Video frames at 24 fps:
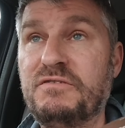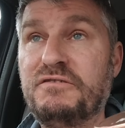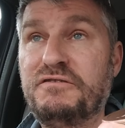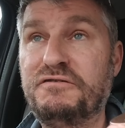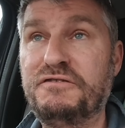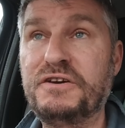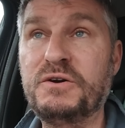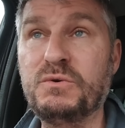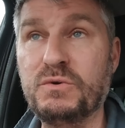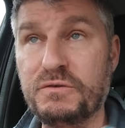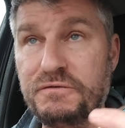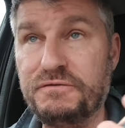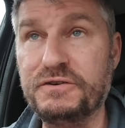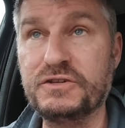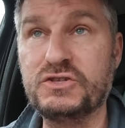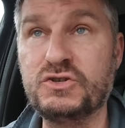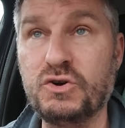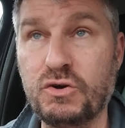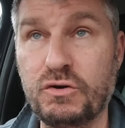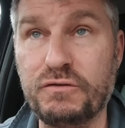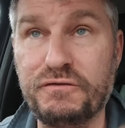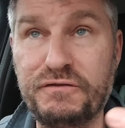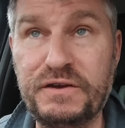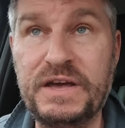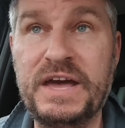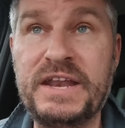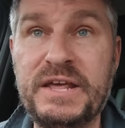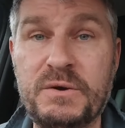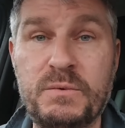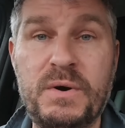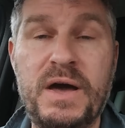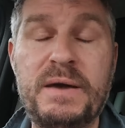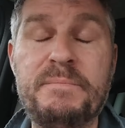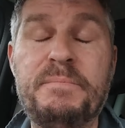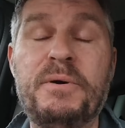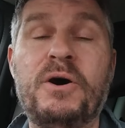filtered photography
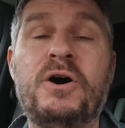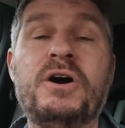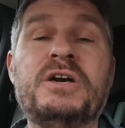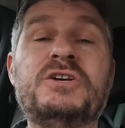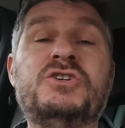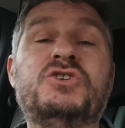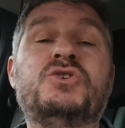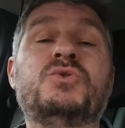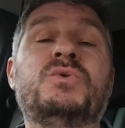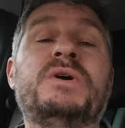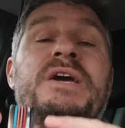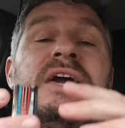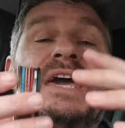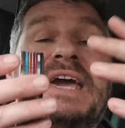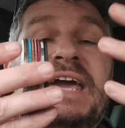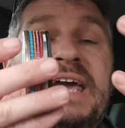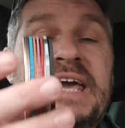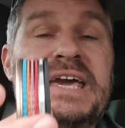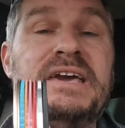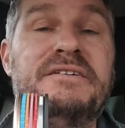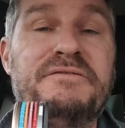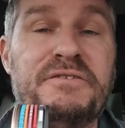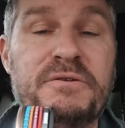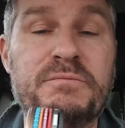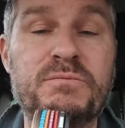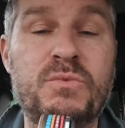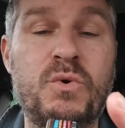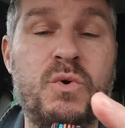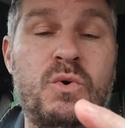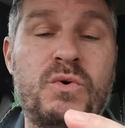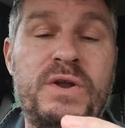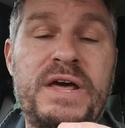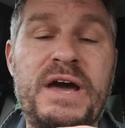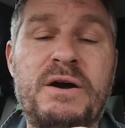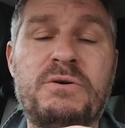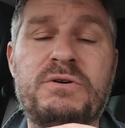anyway, but I enjoy it even
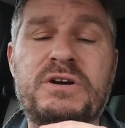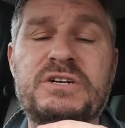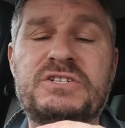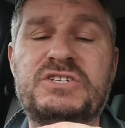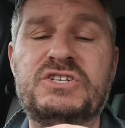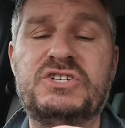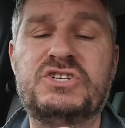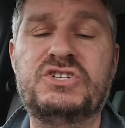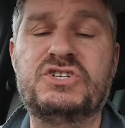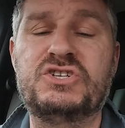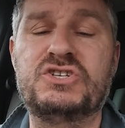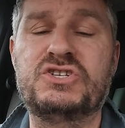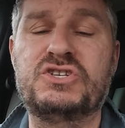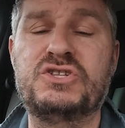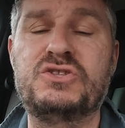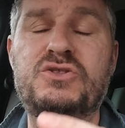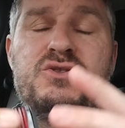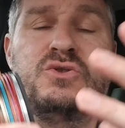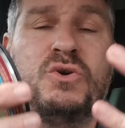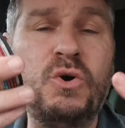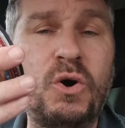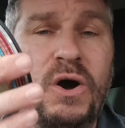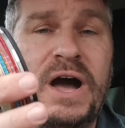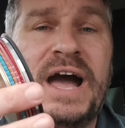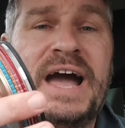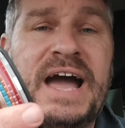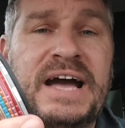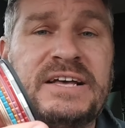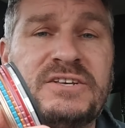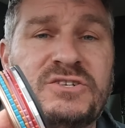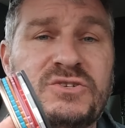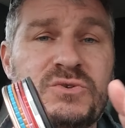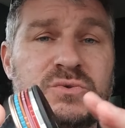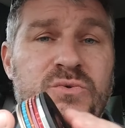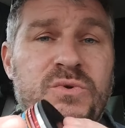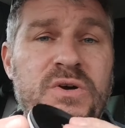more now because it's just not a
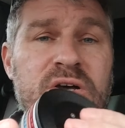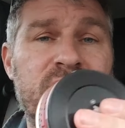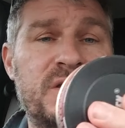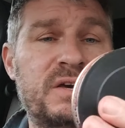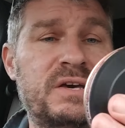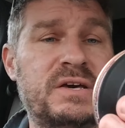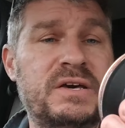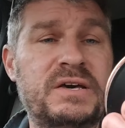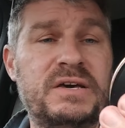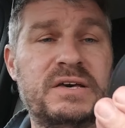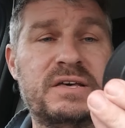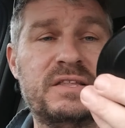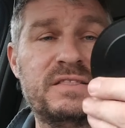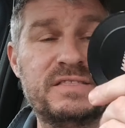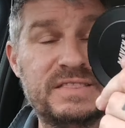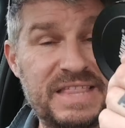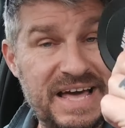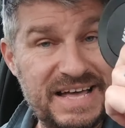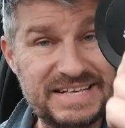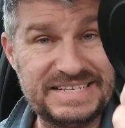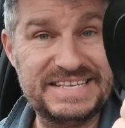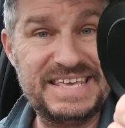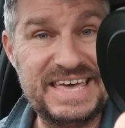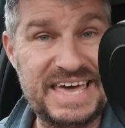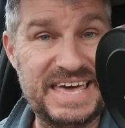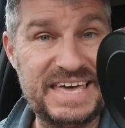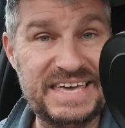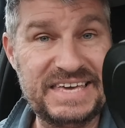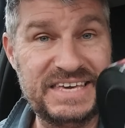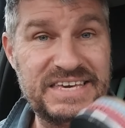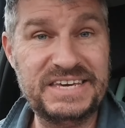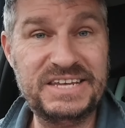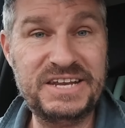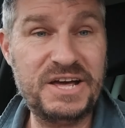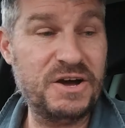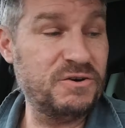hassle. That's it.
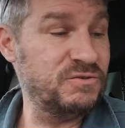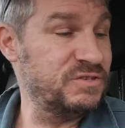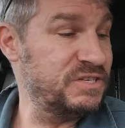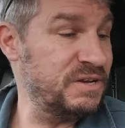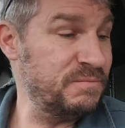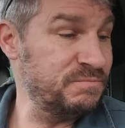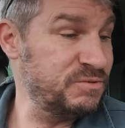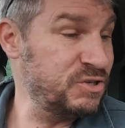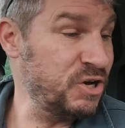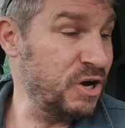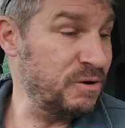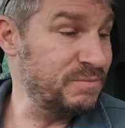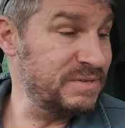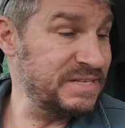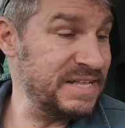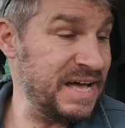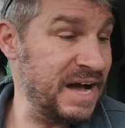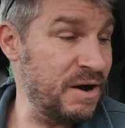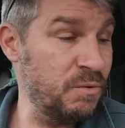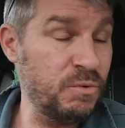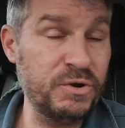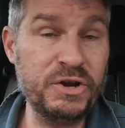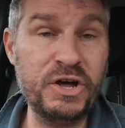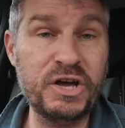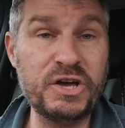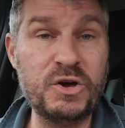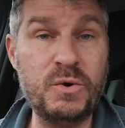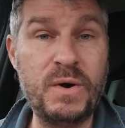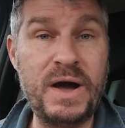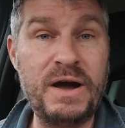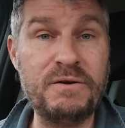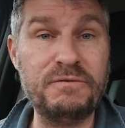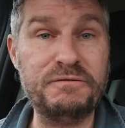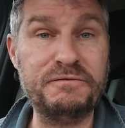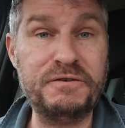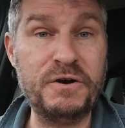You know, sometimes now when I go
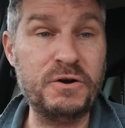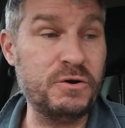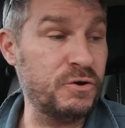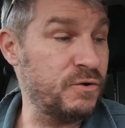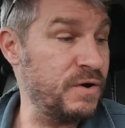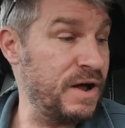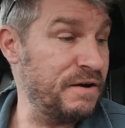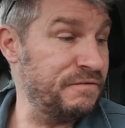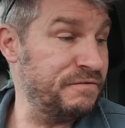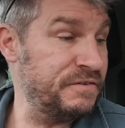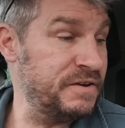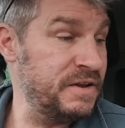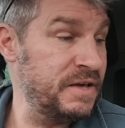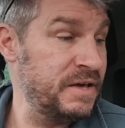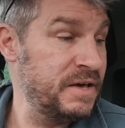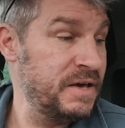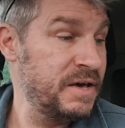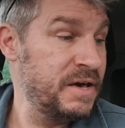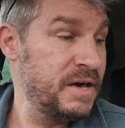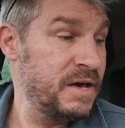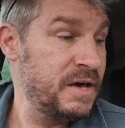out photographing,